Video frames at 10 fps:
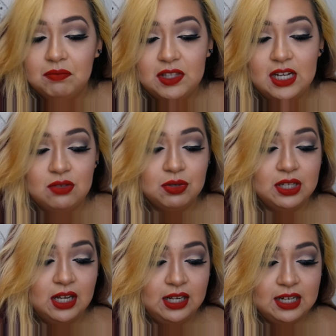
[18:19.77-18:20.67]
That's
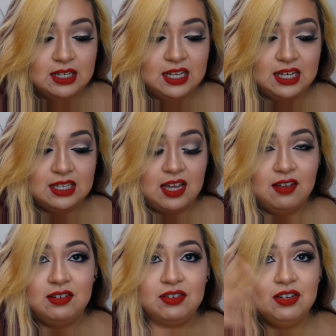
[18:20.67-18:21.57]
really all I can say because I
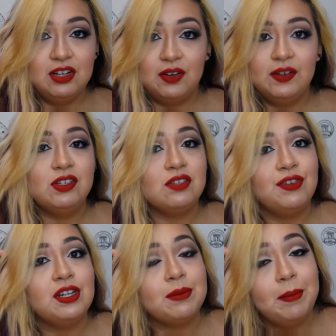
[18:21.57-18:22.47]
had, you know, I just
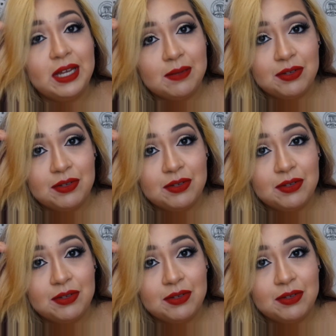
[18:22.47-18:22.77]
finished my makeup,